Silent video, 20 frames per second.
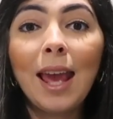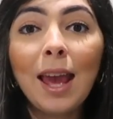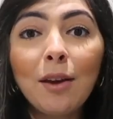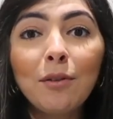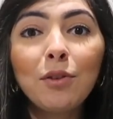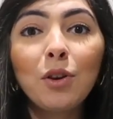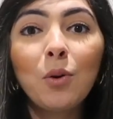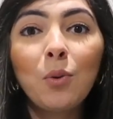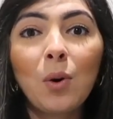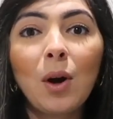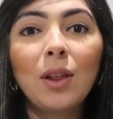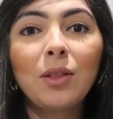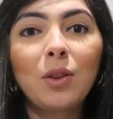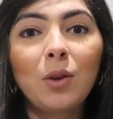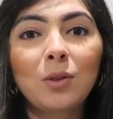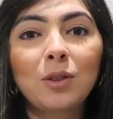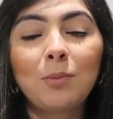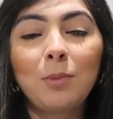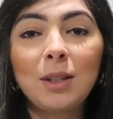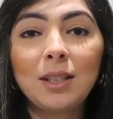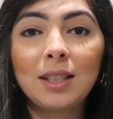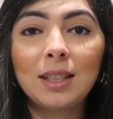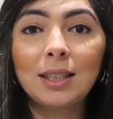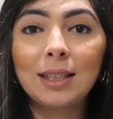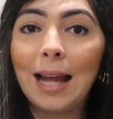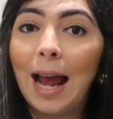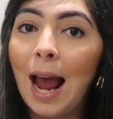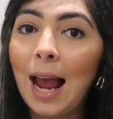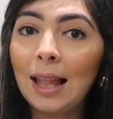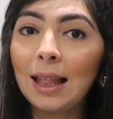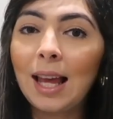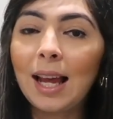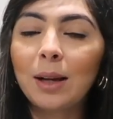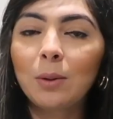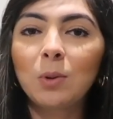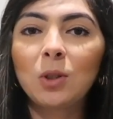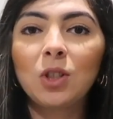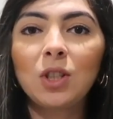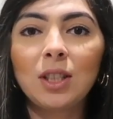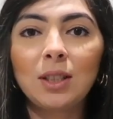If you want those pieces to
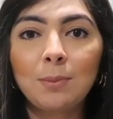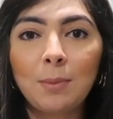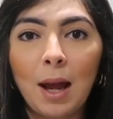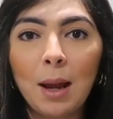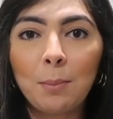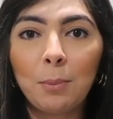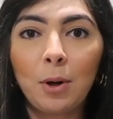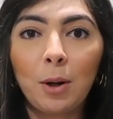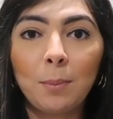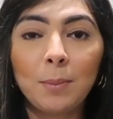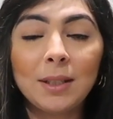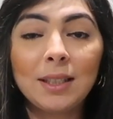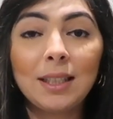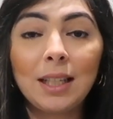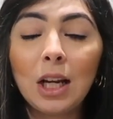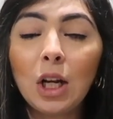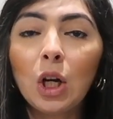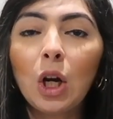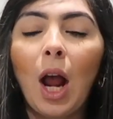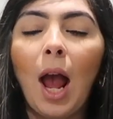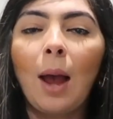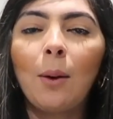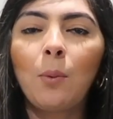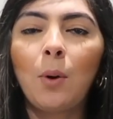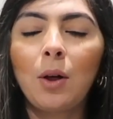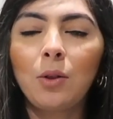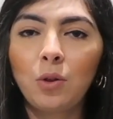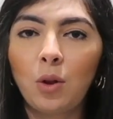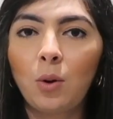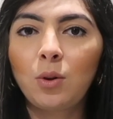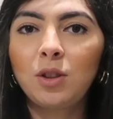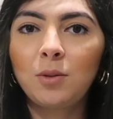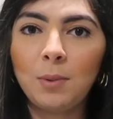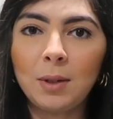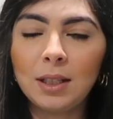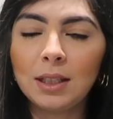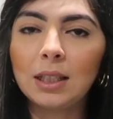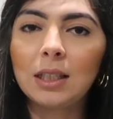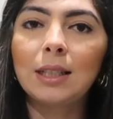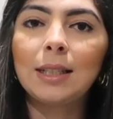highlight, which is my purpose here, I want those
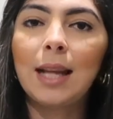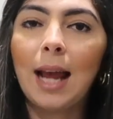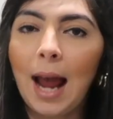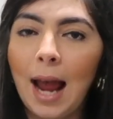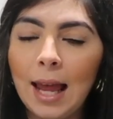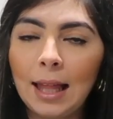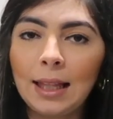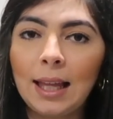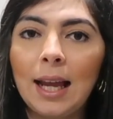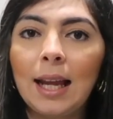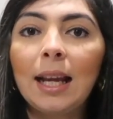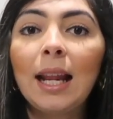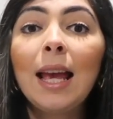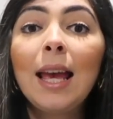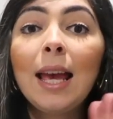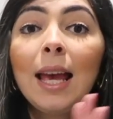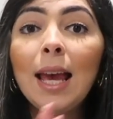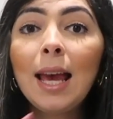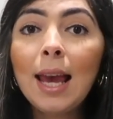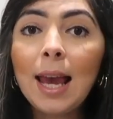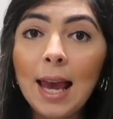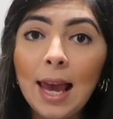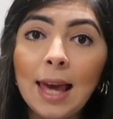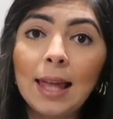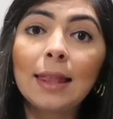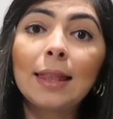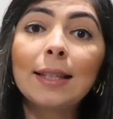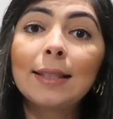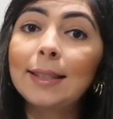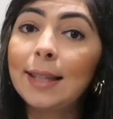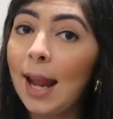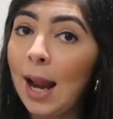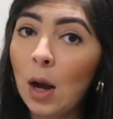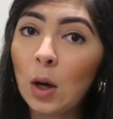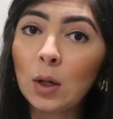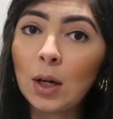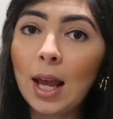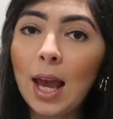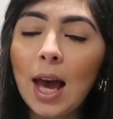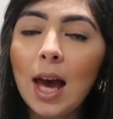pieces to highlight in this
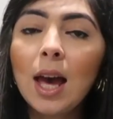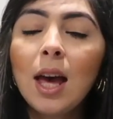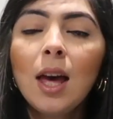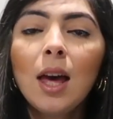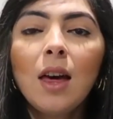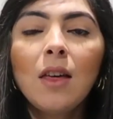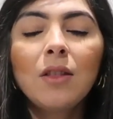area.